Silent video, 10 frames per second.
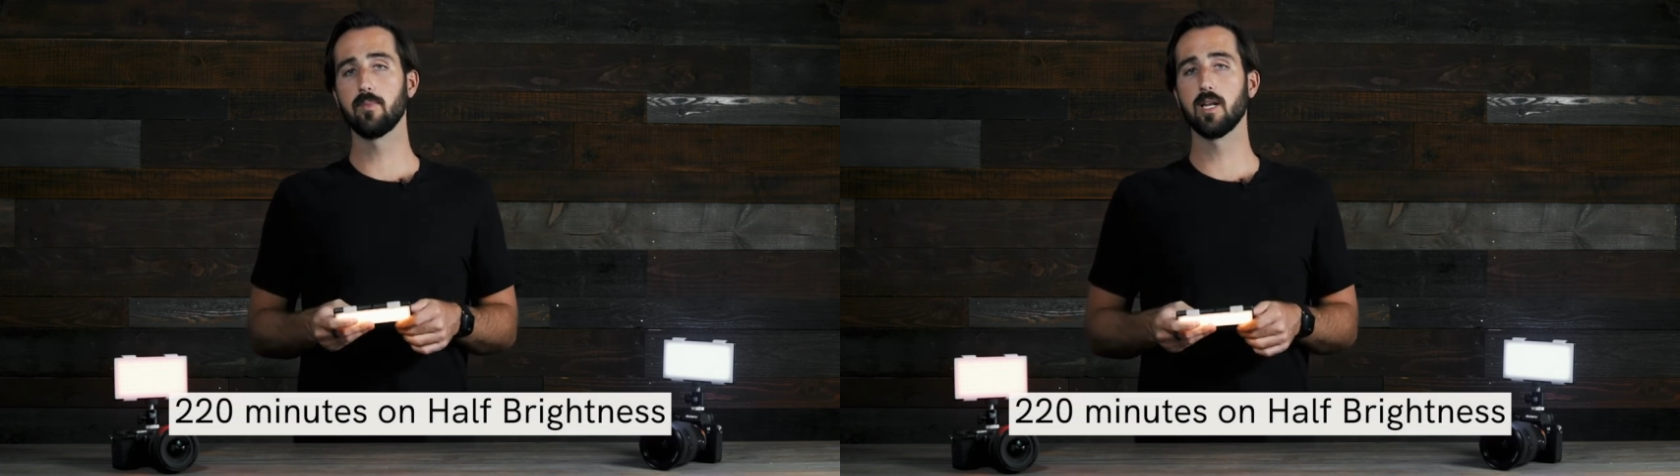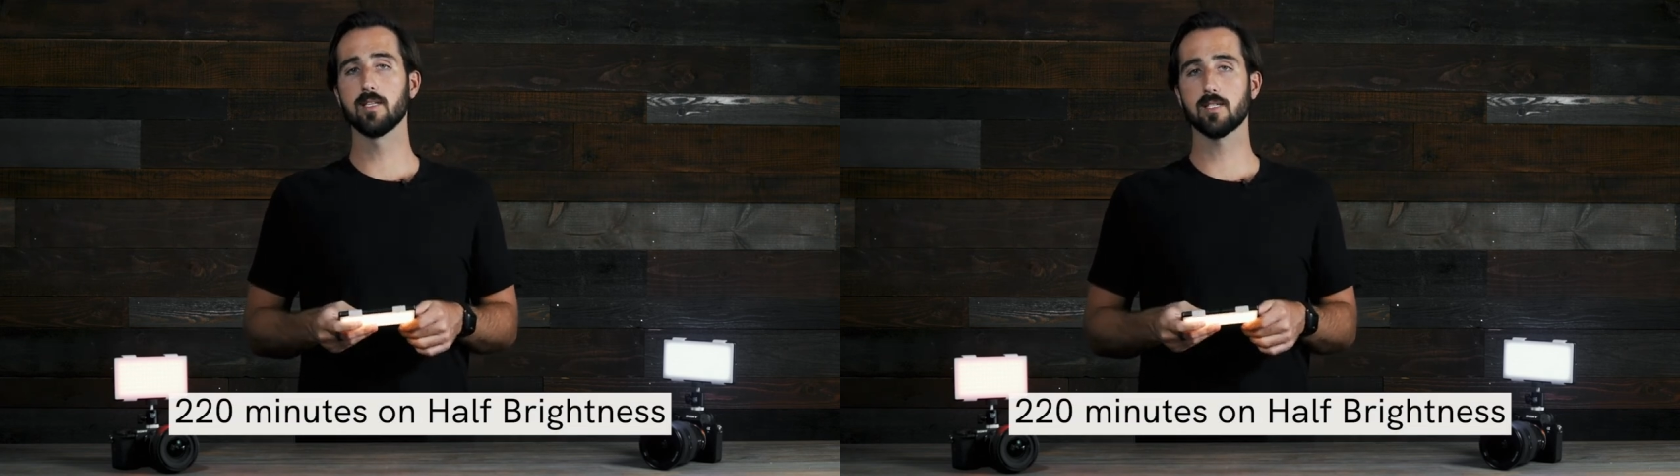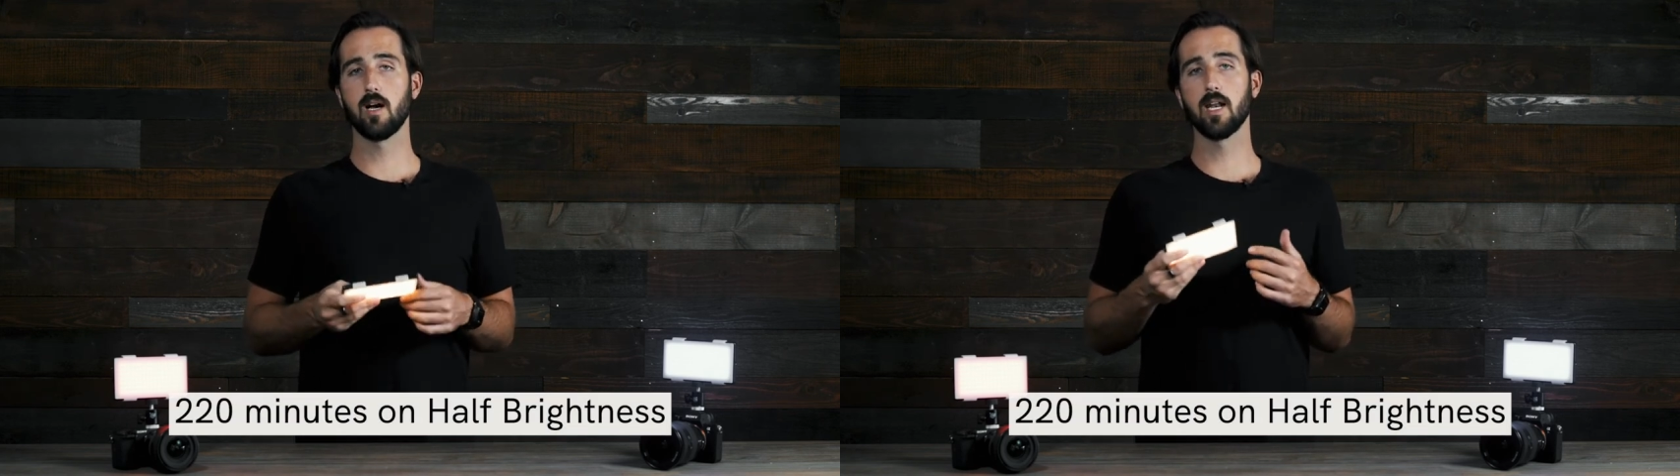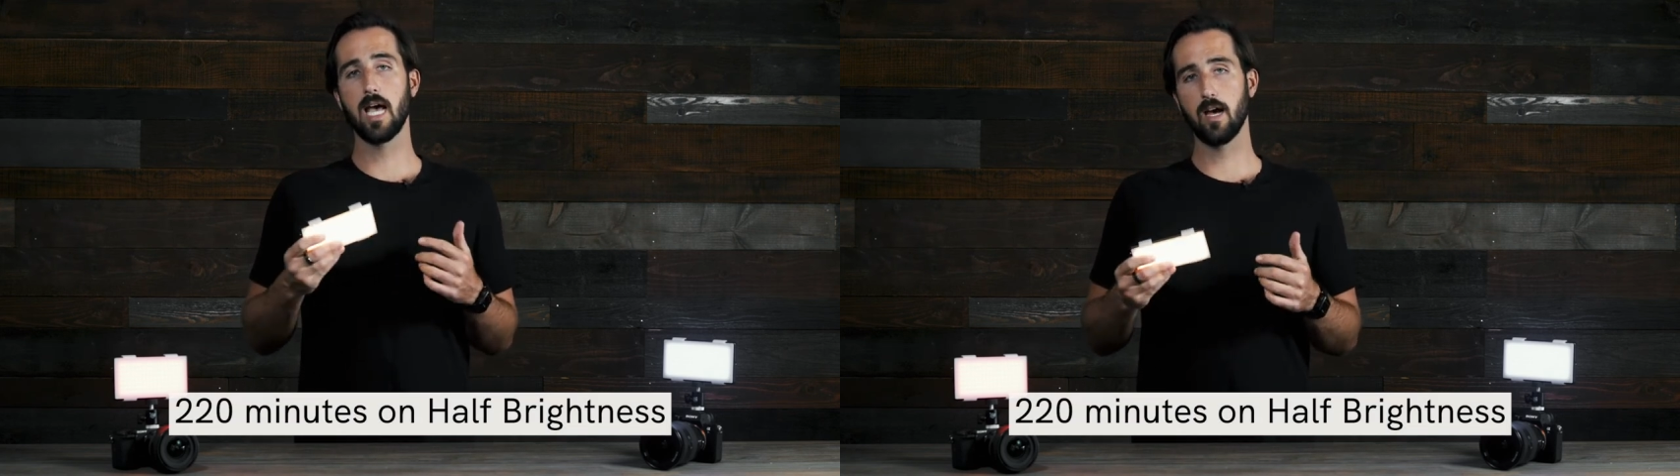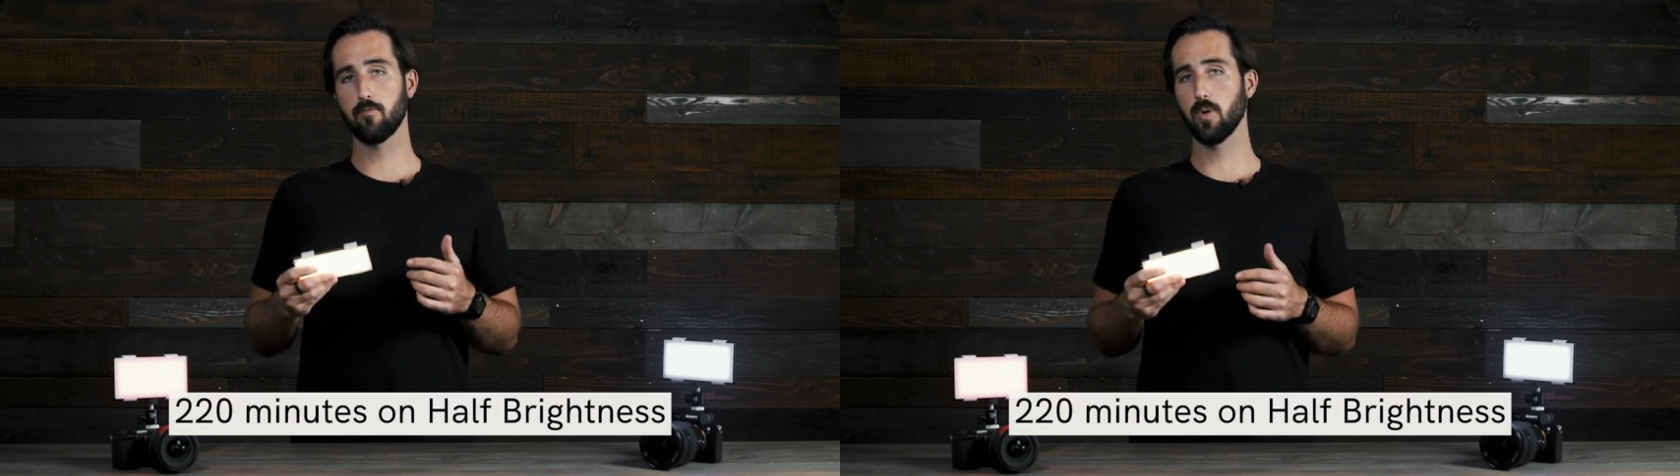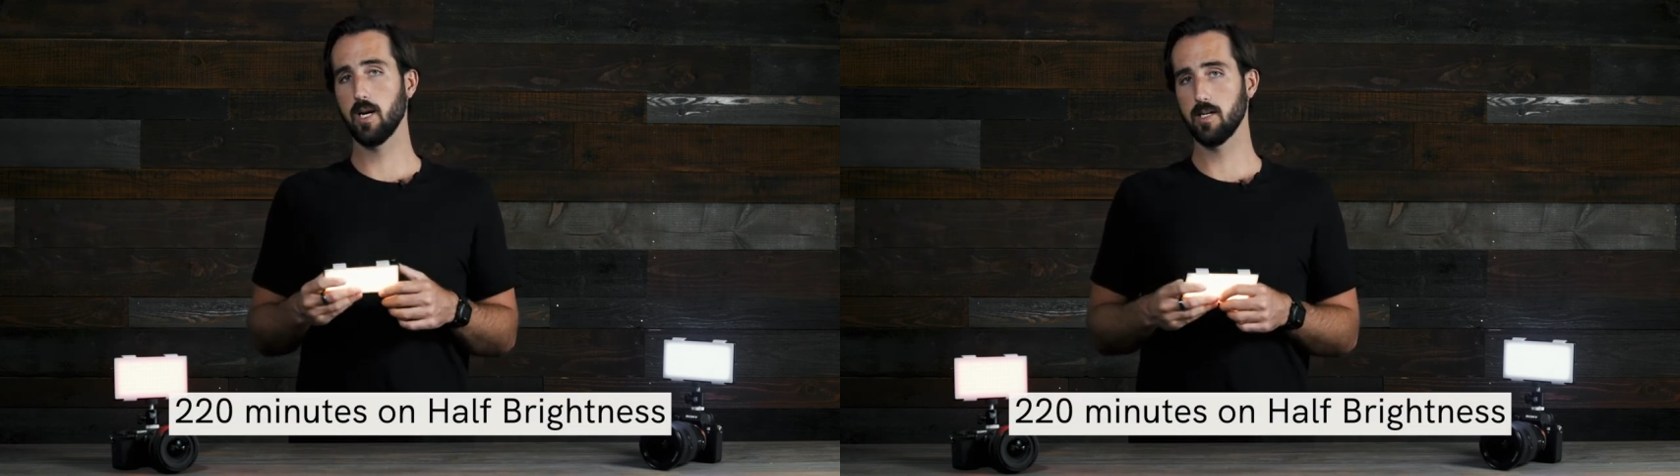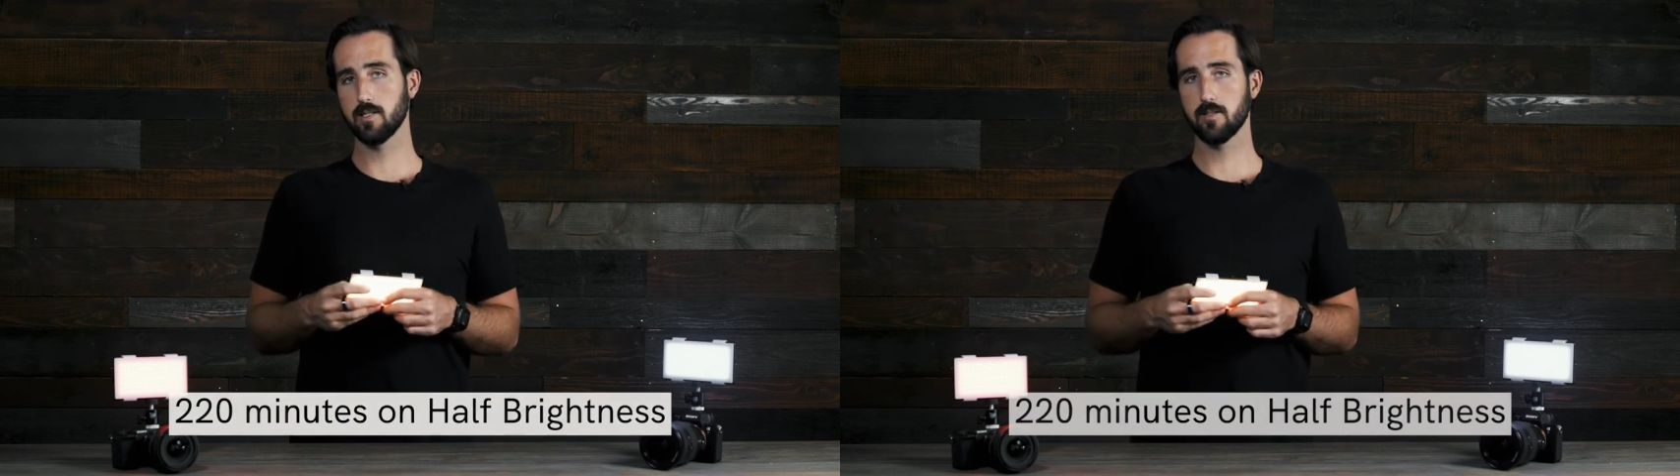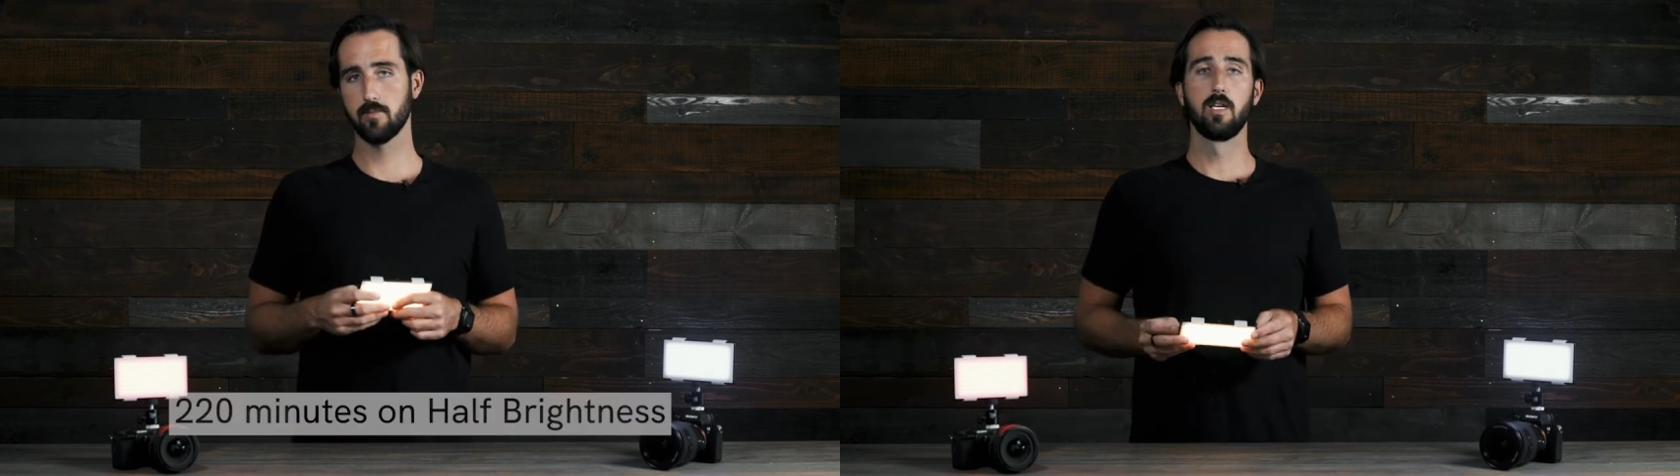minutes on half brightness.